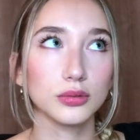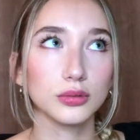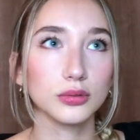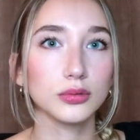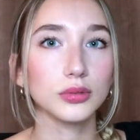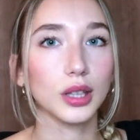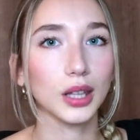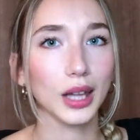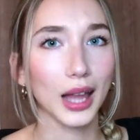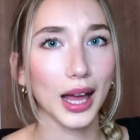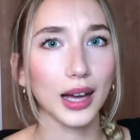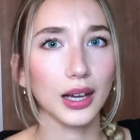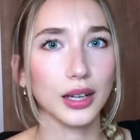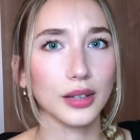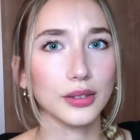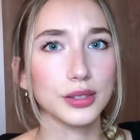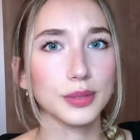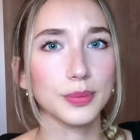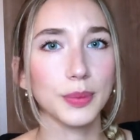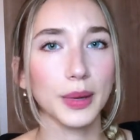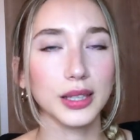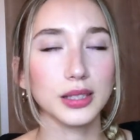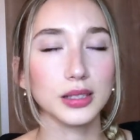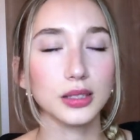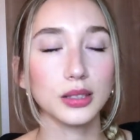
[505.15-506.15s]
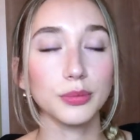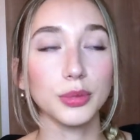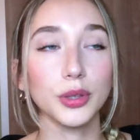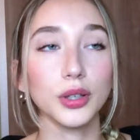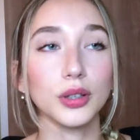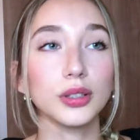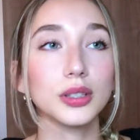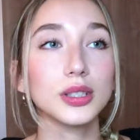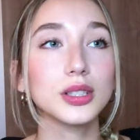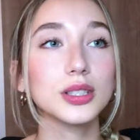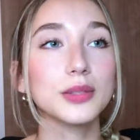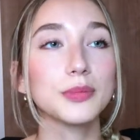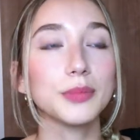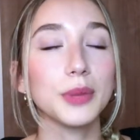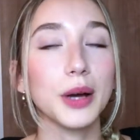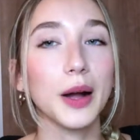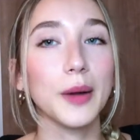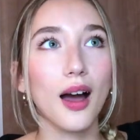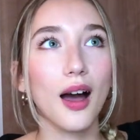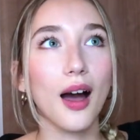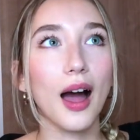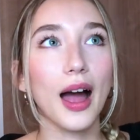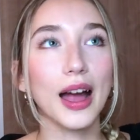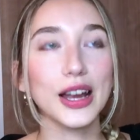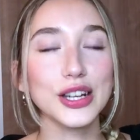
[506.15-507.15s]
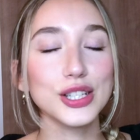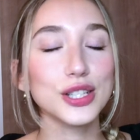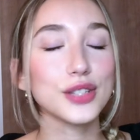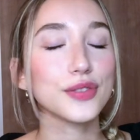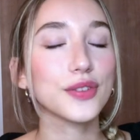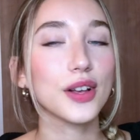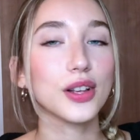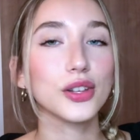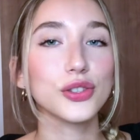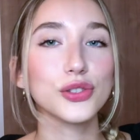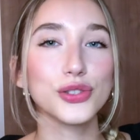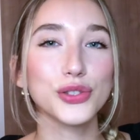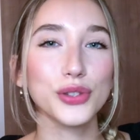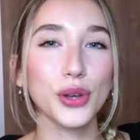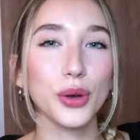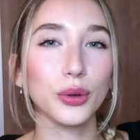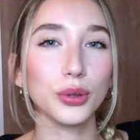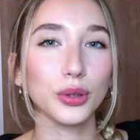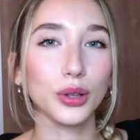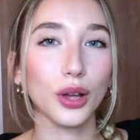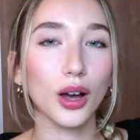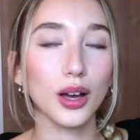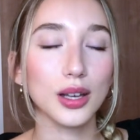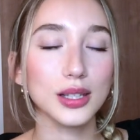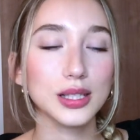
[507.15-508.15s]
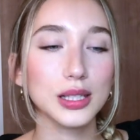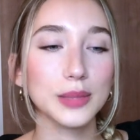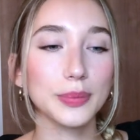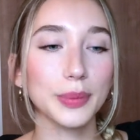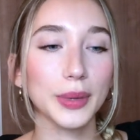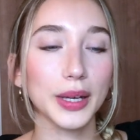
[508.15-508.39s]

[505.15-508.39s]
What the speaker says: the lack of space, to be honest, but I just felt so lost,